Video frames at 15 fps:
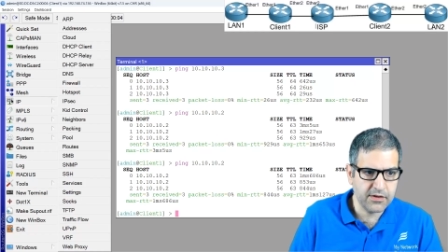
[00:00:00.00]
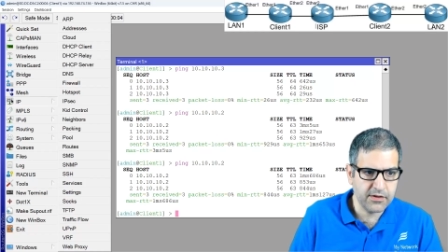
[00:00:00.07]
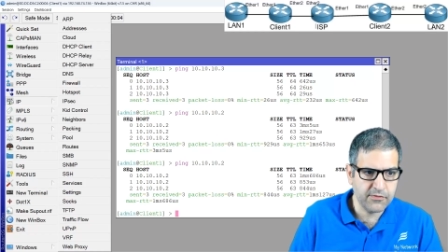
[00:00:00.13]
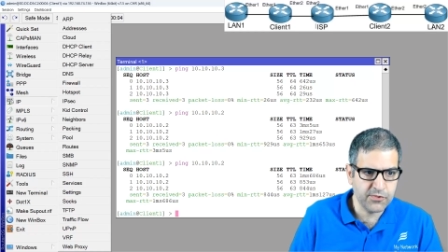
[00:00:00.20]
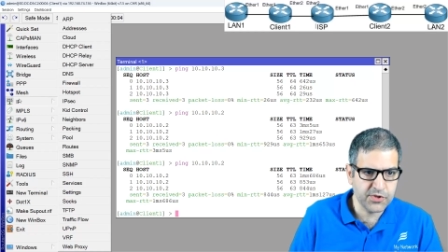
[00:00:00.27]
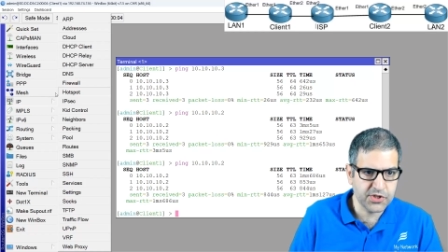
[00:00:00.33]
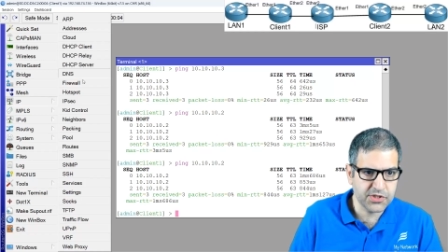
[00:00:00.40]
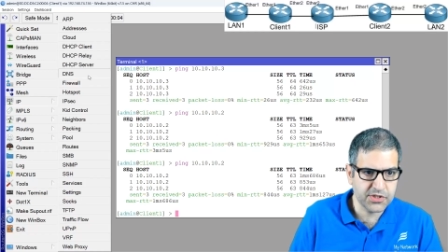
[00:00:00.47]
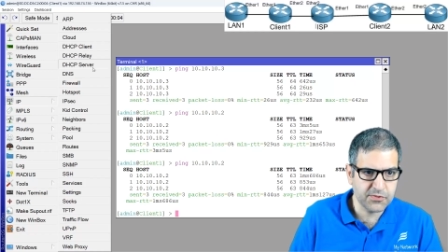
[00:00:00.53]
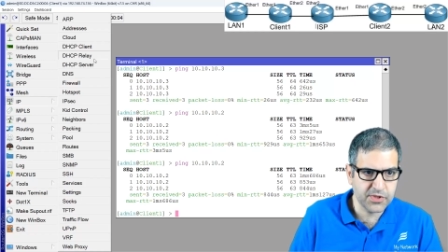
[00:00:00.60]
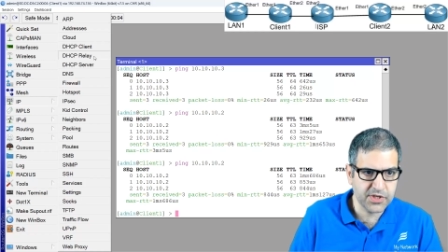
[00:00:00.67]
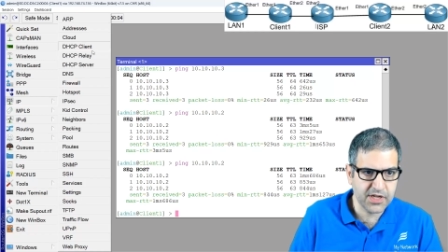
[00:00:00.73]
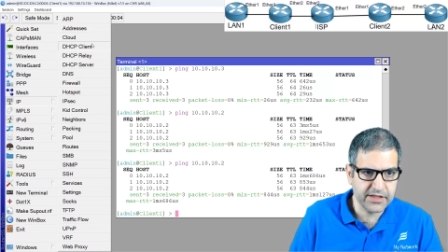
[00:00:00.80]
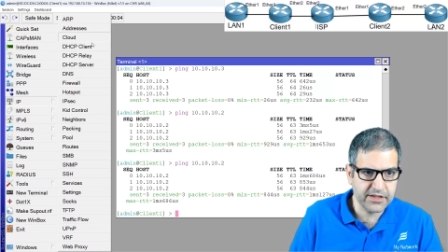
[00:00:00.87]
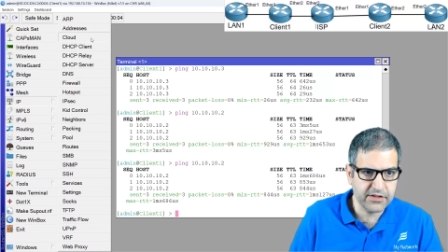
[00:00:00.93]
which we
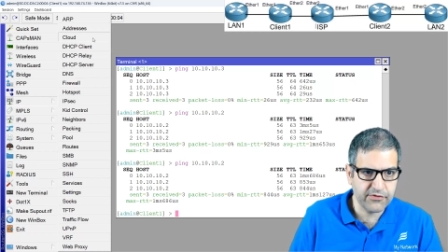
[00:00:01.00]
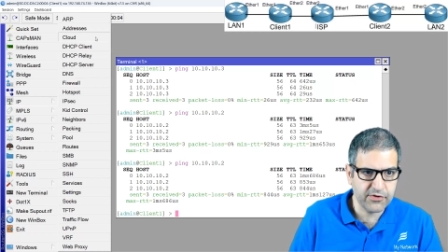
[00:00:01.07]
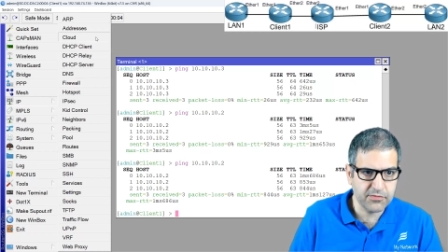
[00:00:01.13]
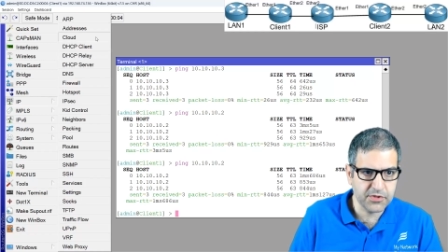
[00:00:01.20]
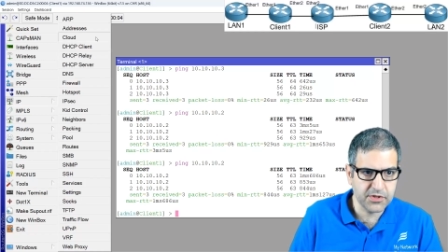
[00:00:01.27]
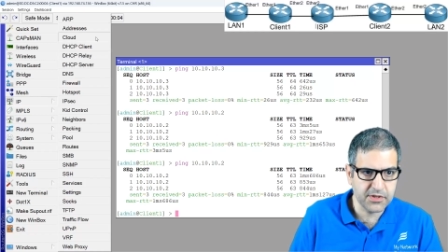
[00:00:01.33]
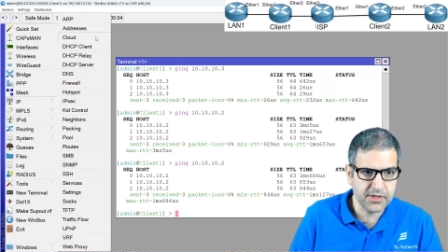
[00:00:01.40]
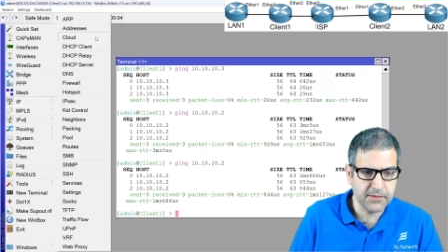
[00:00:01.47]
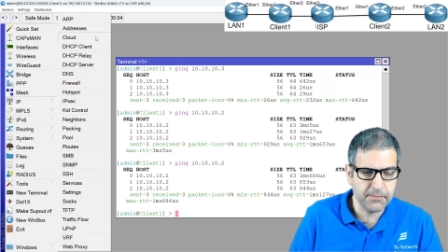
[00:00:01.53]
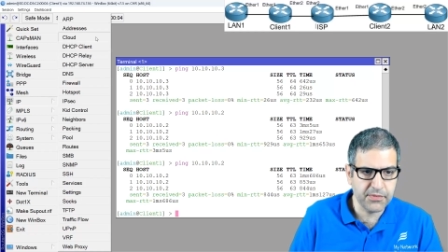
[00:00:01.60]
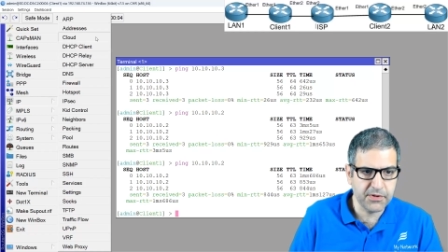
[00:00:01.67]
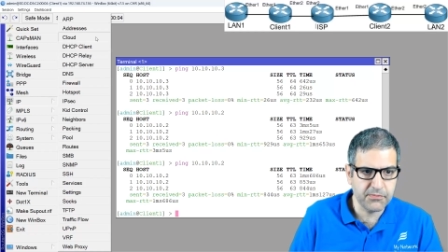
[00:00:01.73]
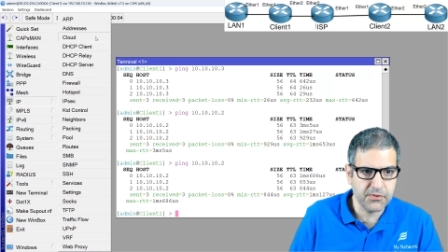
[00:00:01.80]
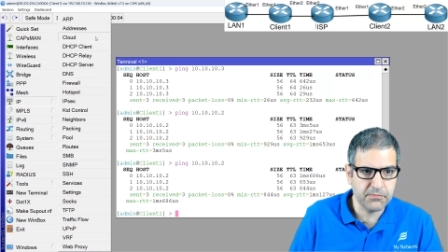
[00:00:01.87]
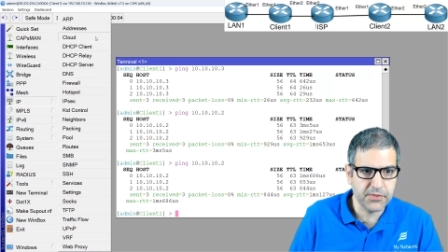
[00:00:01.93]
got it from the
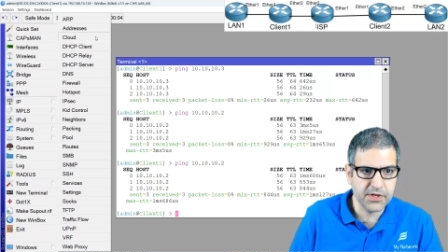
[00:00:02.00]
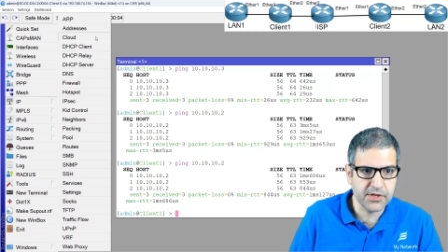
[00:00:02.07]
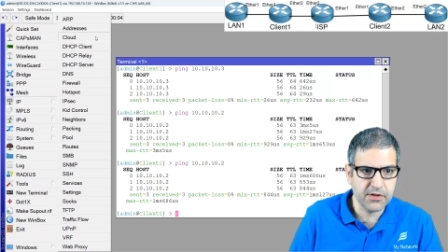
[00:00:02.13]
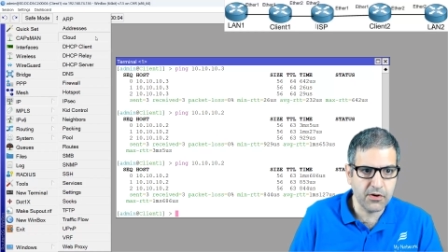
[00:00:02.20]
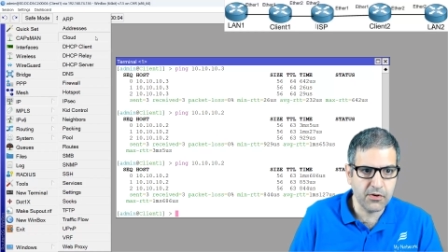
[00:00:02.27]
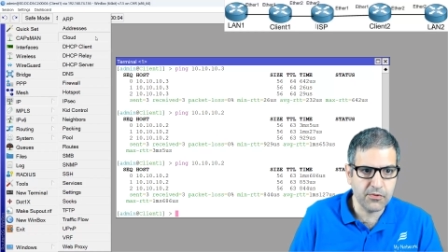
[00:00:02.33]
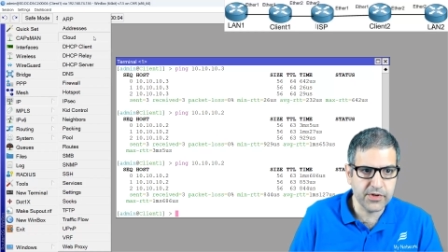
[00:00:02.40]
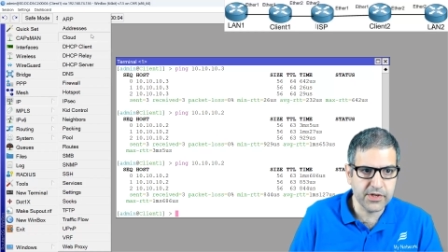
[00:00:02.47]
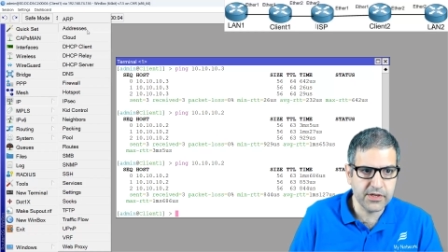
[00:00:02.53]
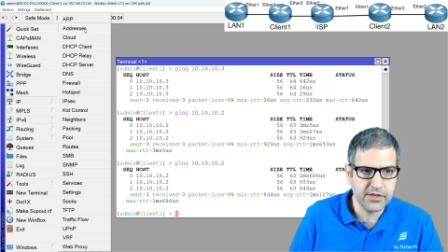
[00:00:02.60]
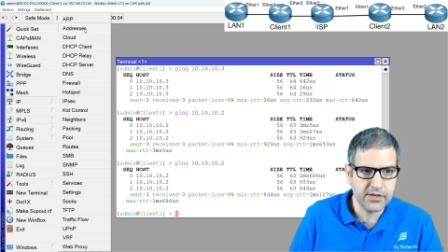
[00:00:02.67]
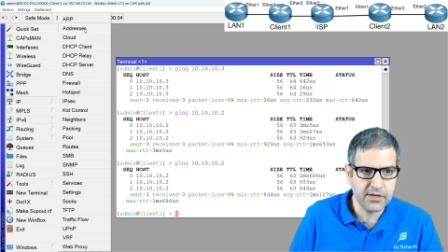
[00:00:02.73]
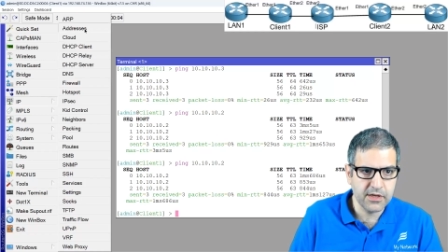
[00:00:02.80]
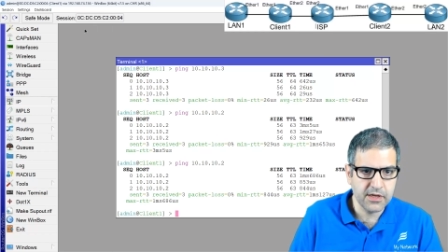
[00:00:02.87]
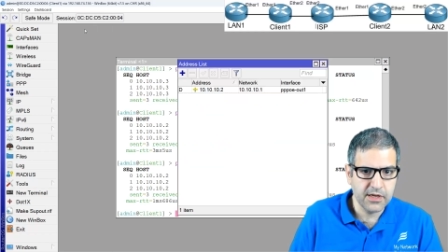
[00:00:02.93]
PPPoE.